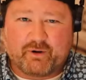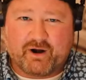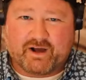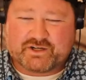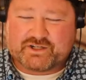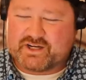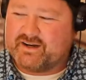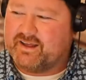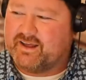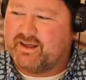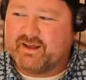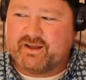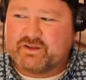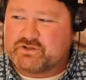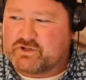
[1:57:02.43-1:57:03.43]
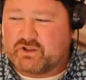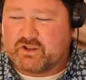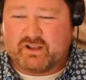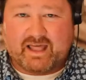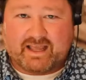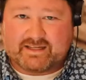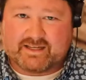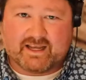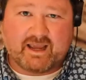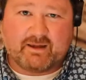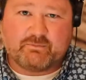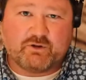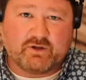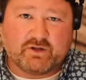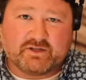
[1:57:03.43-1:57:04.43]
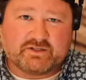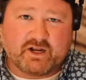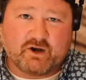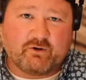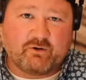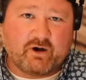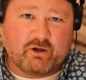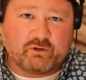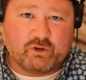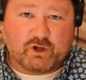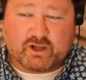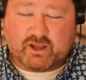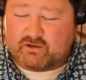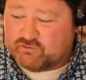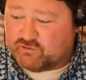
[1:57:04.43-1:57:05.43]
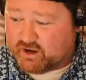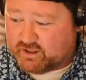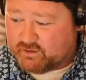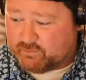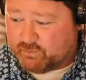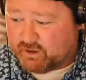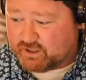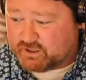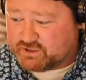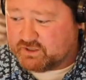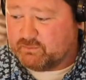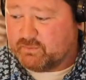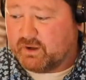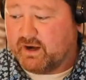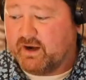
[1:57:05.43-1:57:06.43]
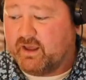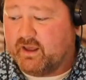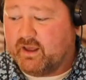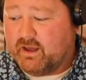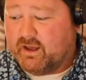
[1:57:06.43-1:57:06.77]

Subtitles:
production. So the last thing I'm doing is digging around looking for any of the production, but